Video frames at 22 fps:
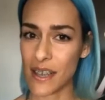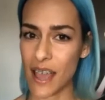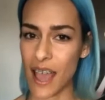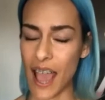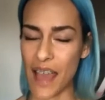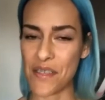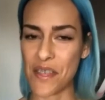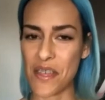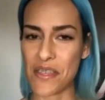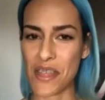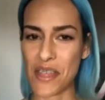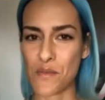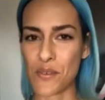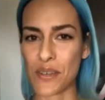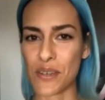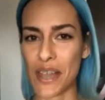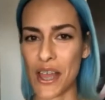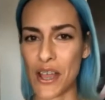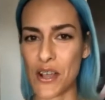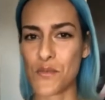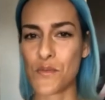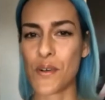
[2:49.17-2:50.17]
And then they were
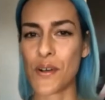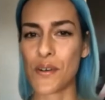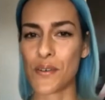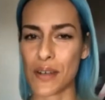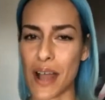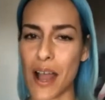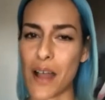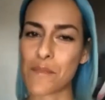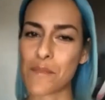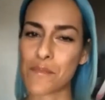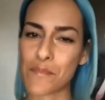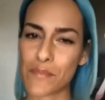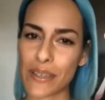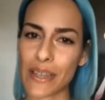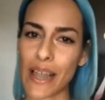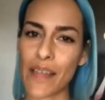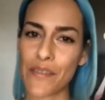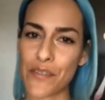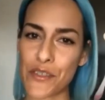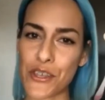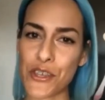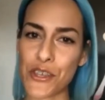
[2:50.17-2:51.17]
like, "Well, I'm
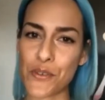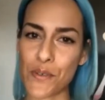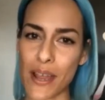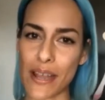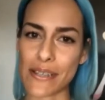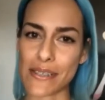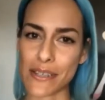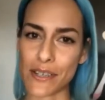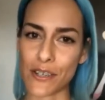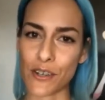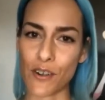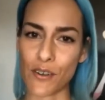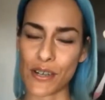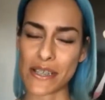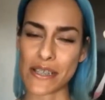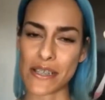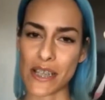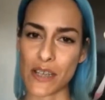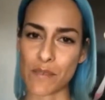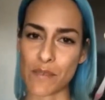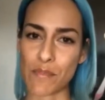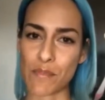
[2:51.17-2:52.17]
glad that you answered it
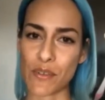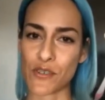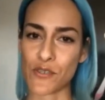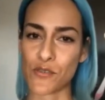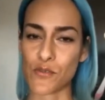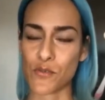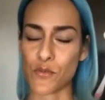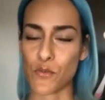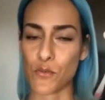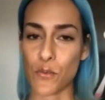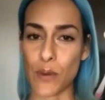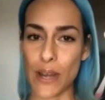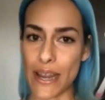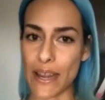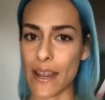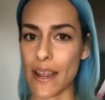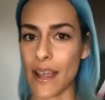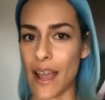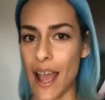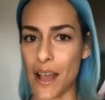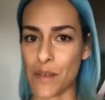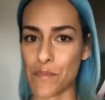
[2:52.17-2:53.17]
honestly, because
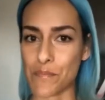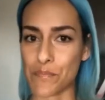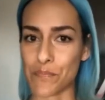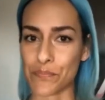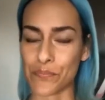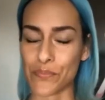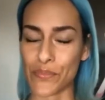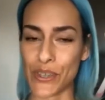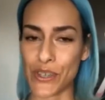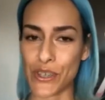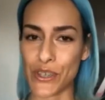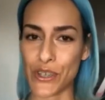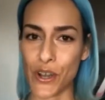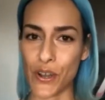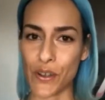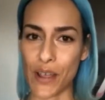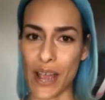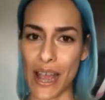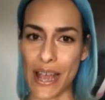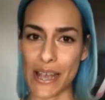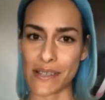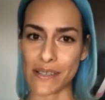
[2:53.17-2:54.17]
we,
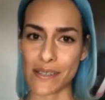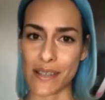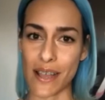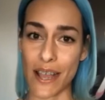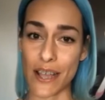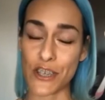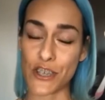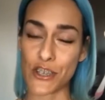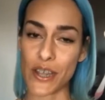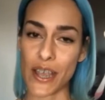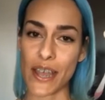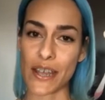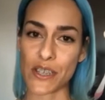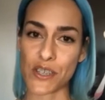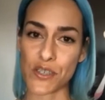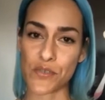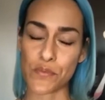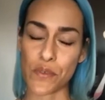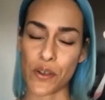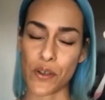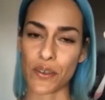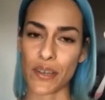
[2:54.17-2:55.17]
as
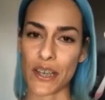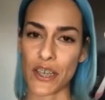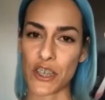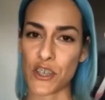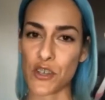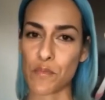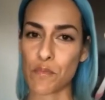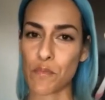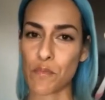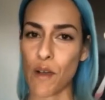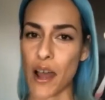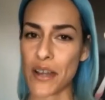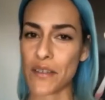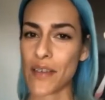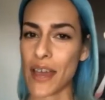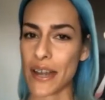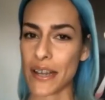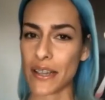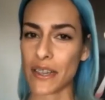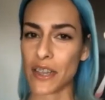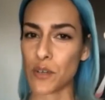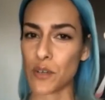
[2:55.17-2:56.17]
educators, felt like you might have
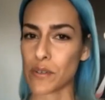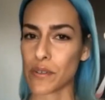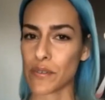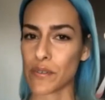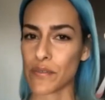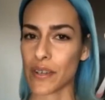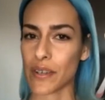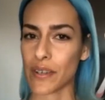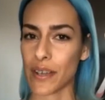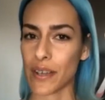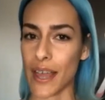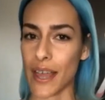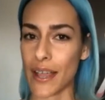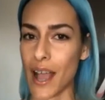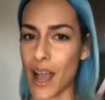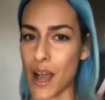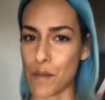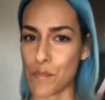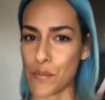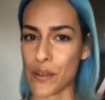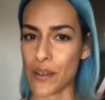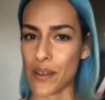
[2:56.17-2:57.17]
had a little bit of a leg
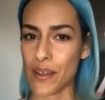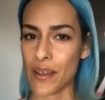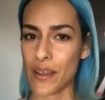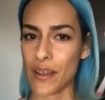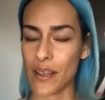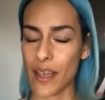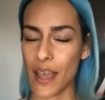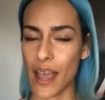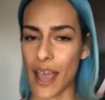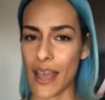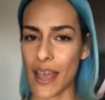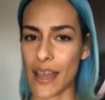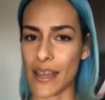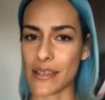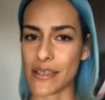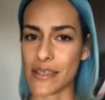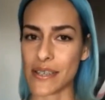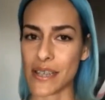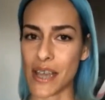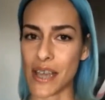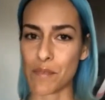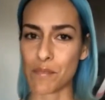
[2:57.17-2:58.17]
up."
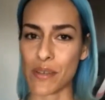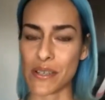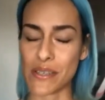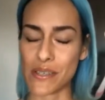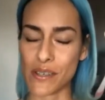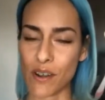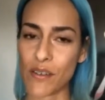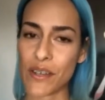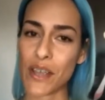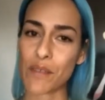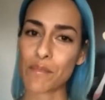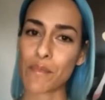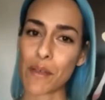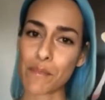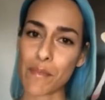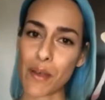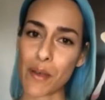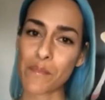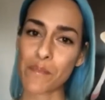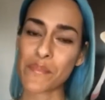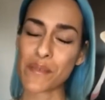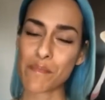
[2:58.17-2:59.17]
And I said, "Oh yeah, my
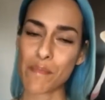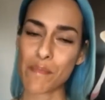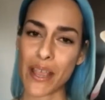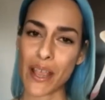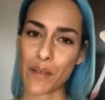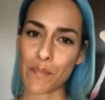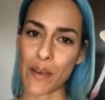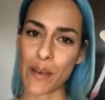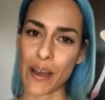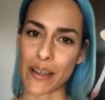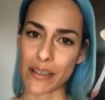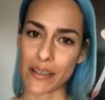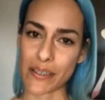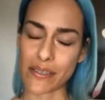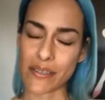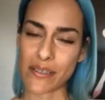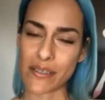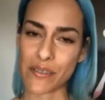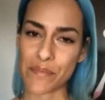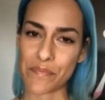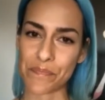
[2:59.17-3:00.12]
mum's a makeup artist."